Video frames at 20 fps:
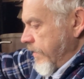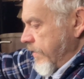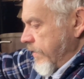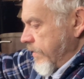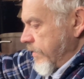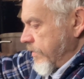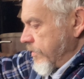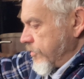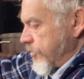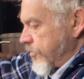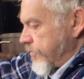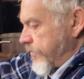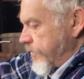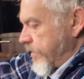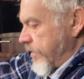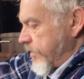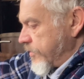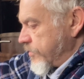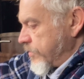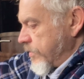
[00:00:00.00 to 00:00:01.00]
And I'll just
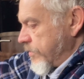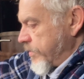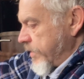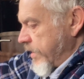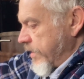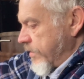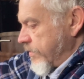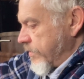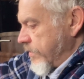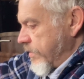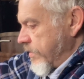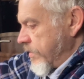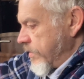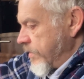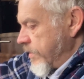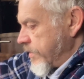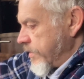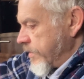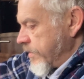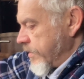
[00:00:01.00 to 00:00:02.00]
fill it to about,
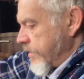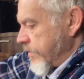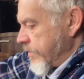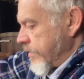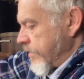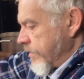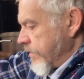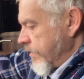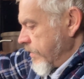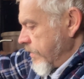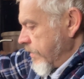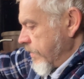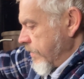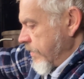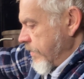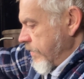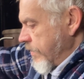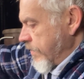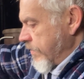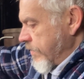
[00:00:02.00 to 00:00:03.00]
I don't know,
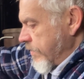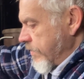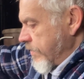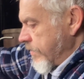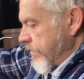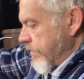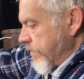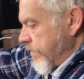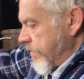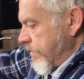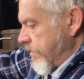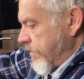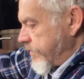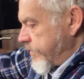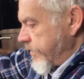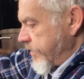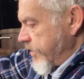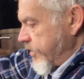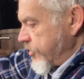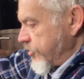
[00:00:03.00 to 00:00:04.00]
half
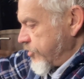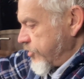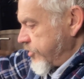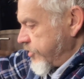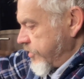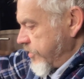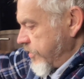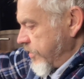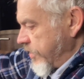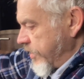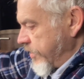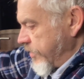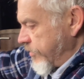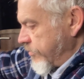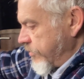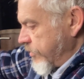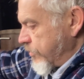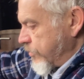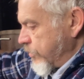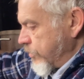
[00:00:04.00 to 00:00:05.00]
an inch and
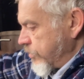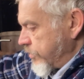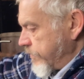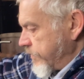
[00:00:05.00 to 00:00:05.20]
3/4 of